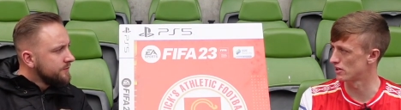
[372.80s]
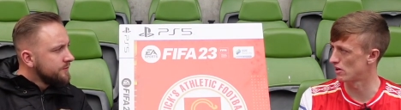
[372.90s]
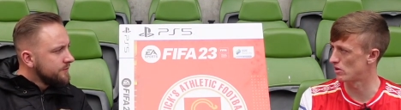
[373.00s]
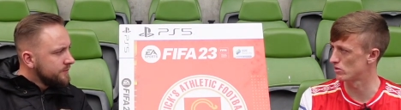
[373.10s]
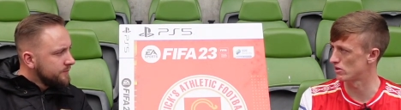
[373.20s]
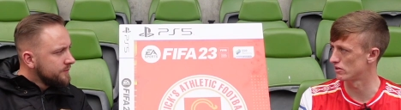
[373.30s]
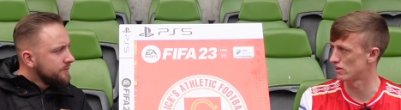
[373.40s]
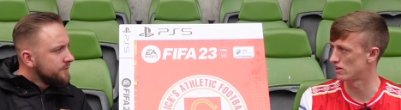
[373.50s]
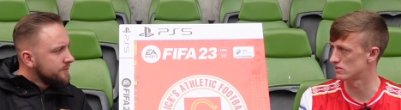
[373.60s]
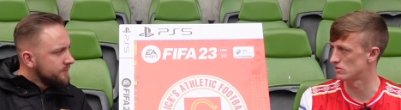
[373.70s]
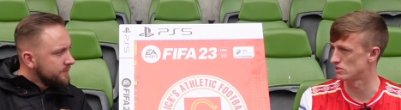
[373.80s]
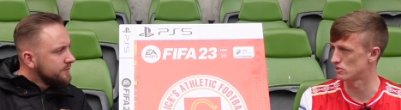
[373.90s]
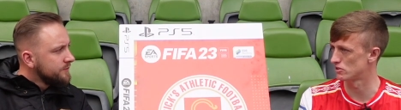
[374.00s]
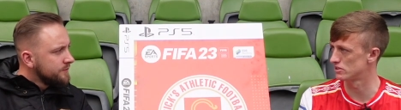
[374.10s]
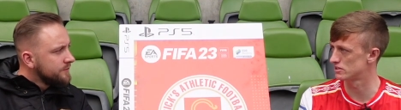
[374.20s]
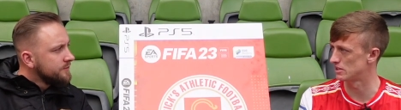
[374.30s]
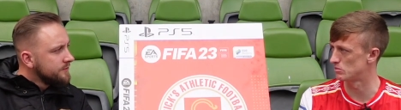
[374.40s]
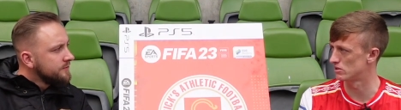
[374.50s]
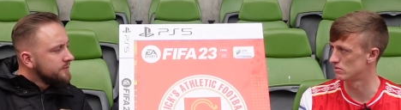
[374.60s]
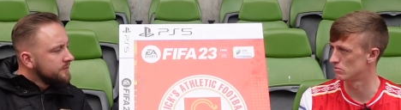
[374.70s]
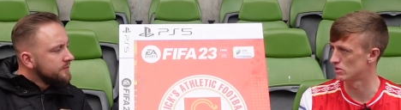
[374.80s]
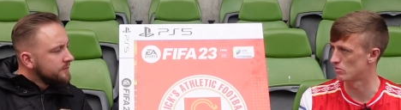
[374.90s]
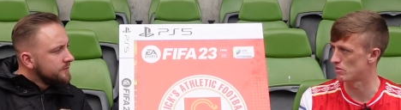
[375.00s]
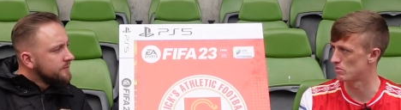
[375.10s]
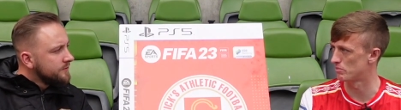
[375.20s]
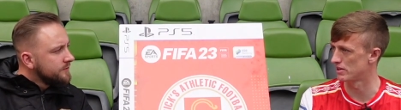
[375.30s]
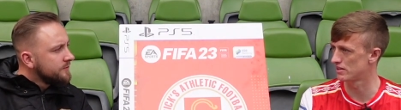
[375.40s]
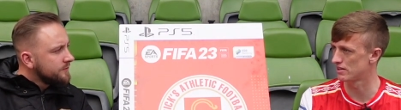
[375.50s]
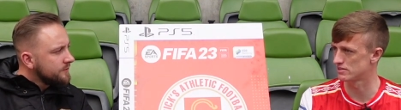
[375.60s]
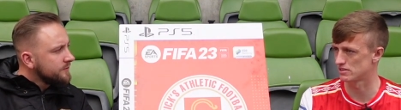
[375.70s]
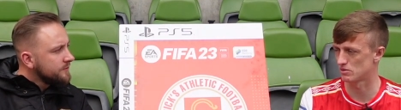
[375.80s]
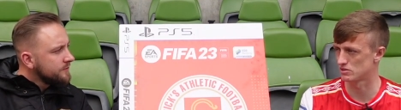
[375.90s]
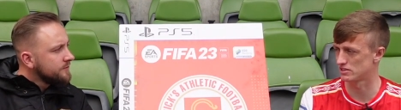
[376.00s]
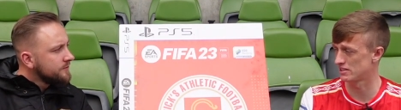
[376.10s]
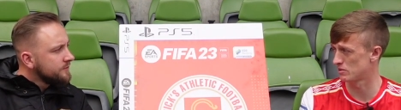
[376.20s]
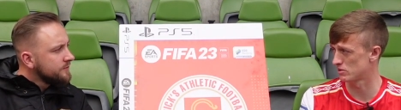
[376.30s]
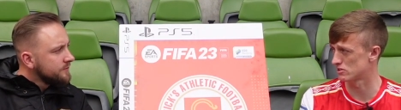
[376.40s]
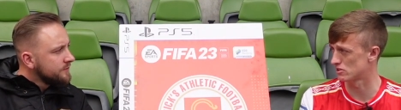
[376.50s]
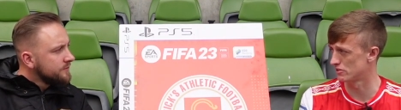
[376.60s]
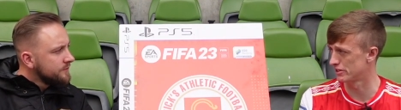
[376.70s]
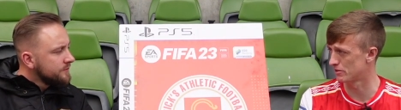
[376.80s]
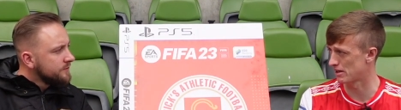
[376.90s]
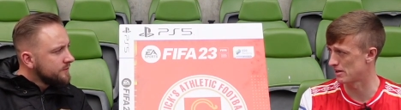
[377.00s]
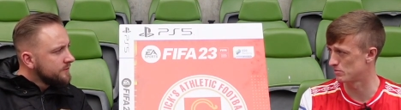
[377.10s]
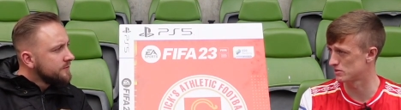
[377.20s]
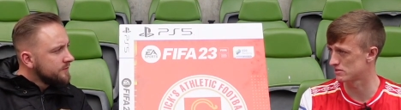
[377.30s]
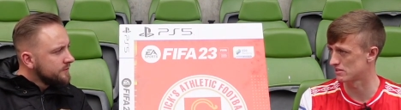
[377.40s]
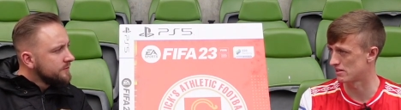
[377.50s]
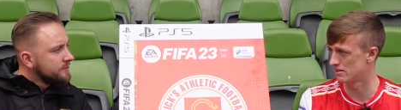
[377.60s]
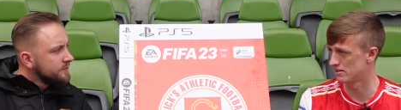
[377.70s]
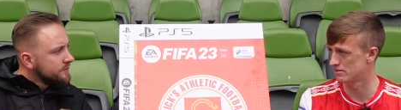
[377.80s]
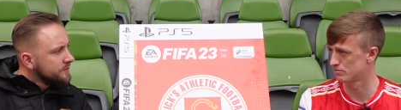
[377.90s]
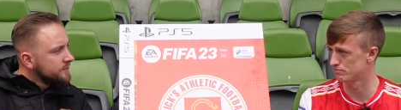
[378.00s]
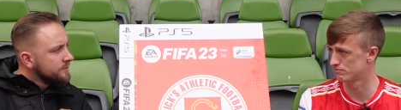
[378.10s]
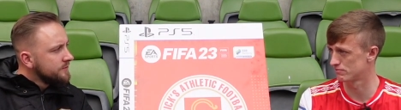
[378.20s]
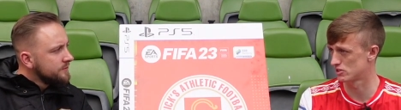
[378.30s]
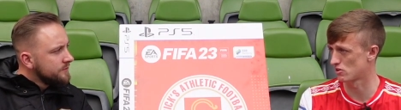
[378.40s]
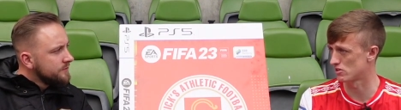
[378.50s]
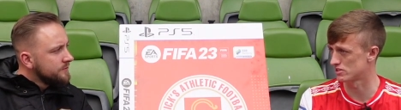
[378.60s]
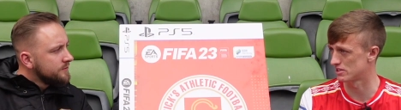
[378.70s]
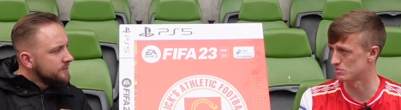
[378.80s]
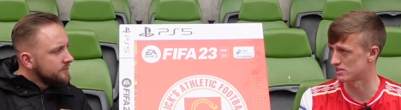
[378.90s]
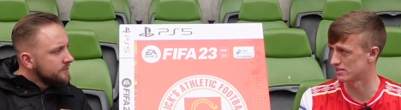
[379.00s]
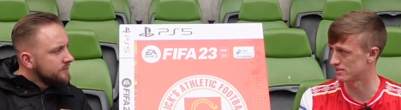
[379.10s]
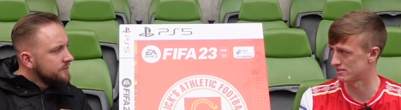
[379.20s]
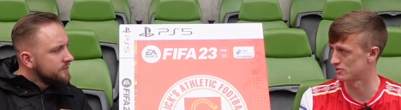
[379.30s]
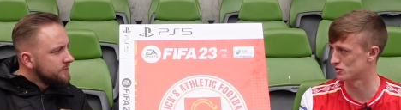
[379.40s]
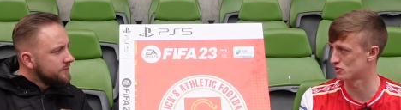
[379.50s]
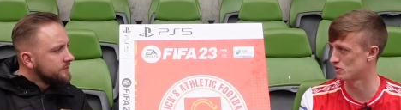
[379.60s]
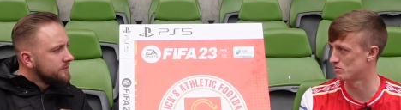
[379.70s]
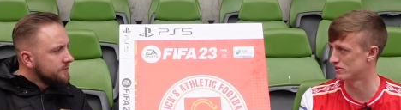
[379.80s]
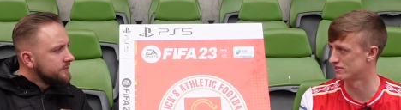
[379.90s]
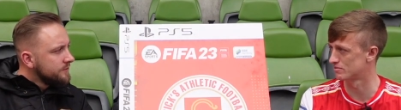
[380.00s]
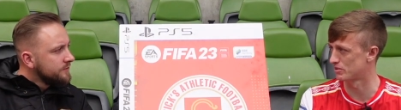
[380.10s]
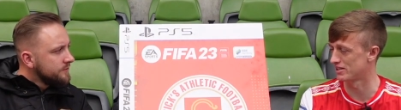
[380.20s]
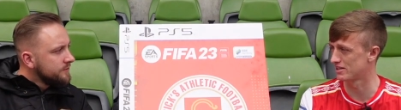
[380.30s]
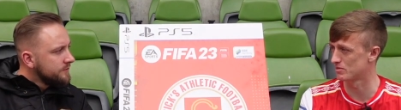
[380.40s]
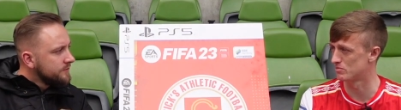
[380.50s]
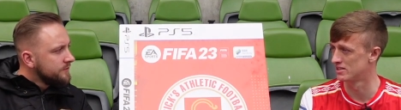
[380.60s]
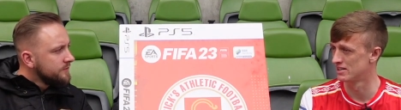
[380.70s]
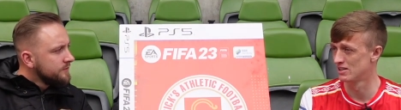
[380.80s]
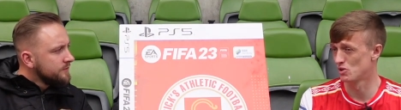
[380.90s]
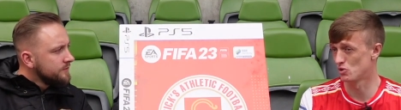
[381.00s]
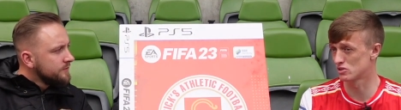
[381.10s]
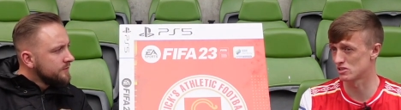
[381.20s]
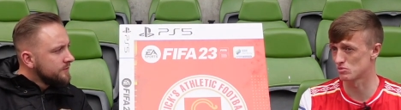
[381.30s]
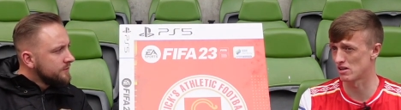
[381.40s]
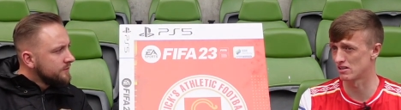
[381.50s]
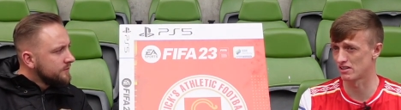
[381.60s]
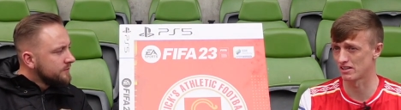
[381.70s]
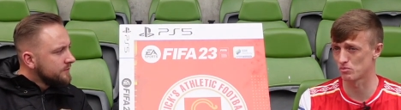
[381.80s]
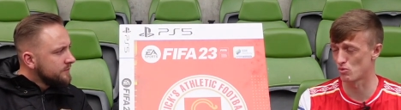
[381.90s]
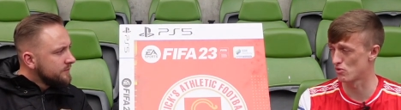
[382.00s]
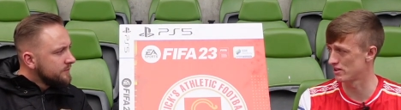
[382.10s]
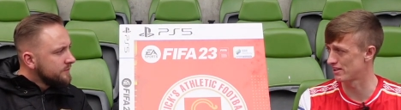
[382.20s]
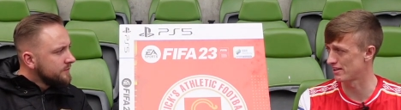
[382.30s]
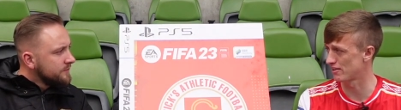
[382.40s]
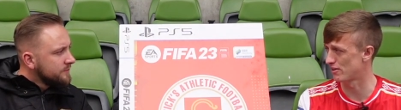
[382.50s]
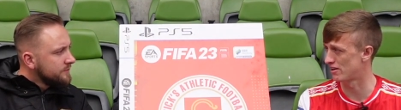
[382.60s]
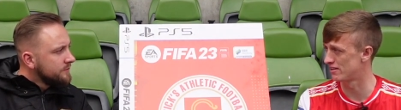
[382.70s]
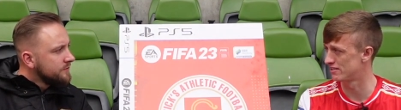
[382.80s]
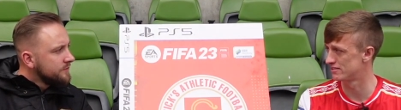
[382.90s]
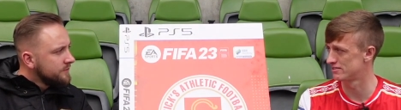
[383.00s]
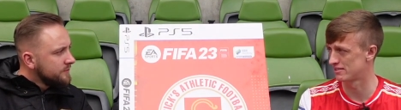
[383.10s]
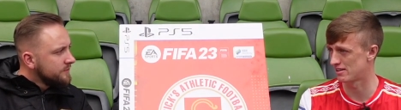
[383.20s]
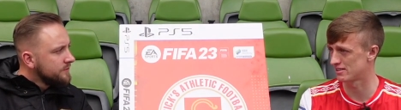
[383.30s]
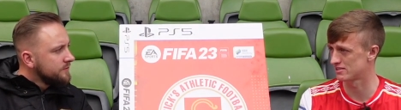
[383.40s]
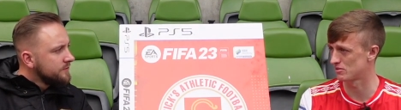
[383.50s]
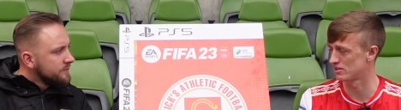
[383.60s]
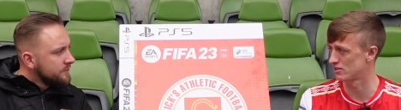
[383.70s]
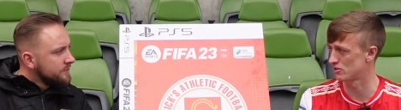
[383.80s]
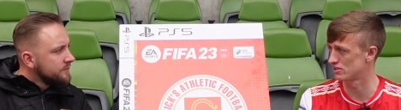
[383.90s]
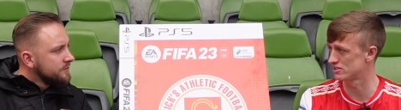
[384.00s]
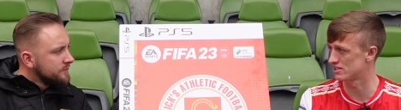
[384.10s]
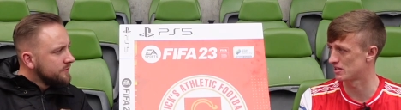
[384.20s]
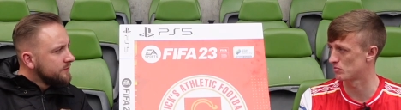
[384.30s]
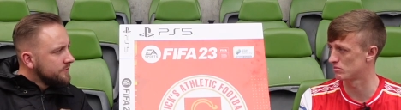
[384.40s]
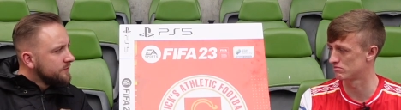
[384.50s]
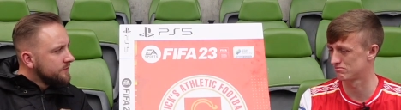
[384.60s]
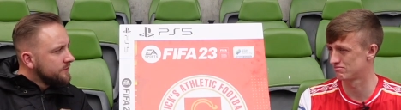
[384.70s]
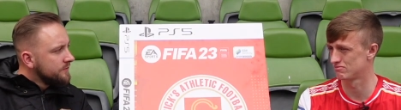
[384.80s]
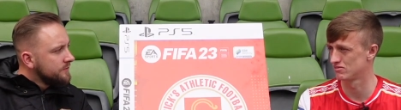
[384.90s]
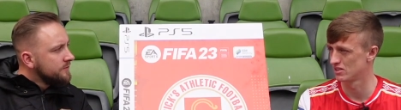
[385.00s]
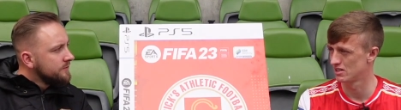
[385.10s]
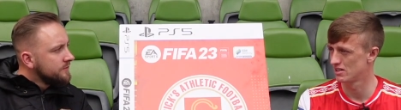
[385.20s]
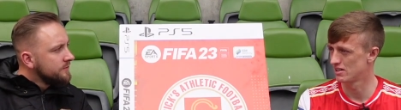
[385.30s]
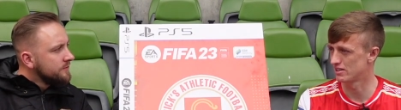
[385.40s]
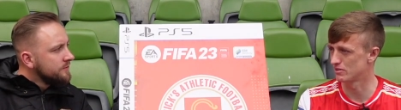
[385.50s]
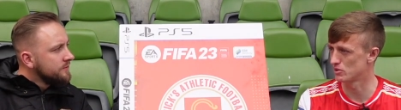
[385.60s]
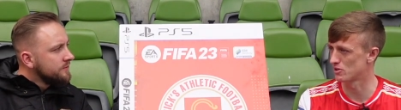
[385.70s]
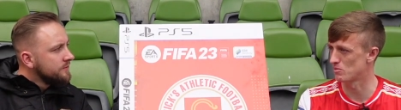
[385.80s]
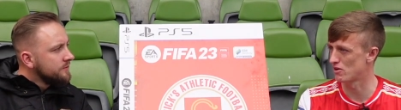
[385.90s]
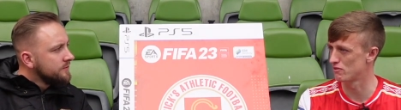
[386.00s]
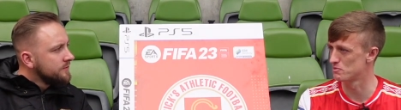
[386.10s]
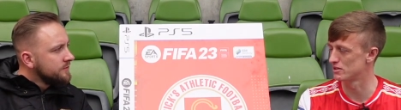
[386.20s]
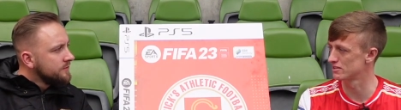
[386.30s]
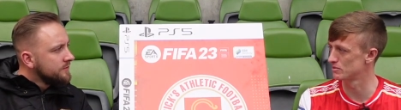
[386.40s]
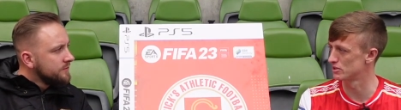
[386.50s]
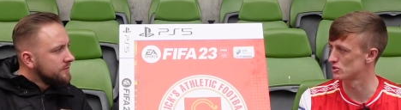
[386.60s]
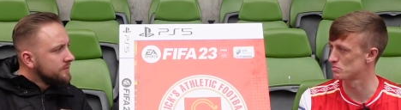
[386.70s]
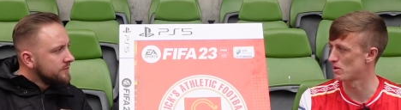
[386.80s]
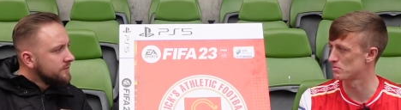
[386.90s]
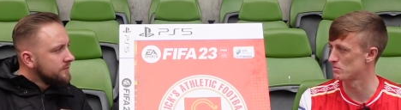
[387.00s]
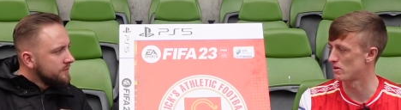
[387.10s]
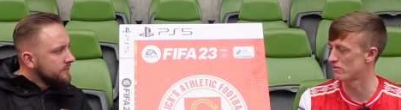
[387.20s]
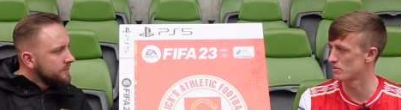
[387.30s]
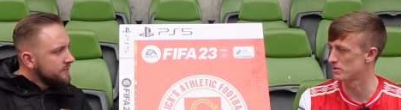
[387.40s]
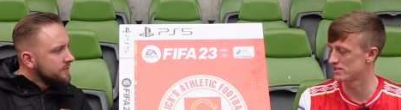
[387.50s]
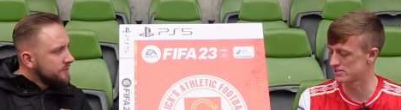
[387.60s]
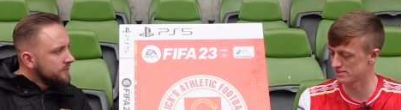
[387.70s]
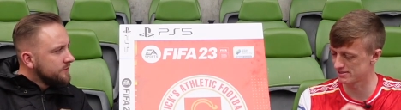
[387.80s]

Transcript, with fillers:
Speaker 1: of go. They're like, oh, it's only an Irish team, we'll beat these. You know, you've seen it with the Sligo games. Scottish teams thinking they can just come and beat them. Us as well, I think more that they thought, it's only an Irish team and we'll come over and we'll just pop them off the pitch,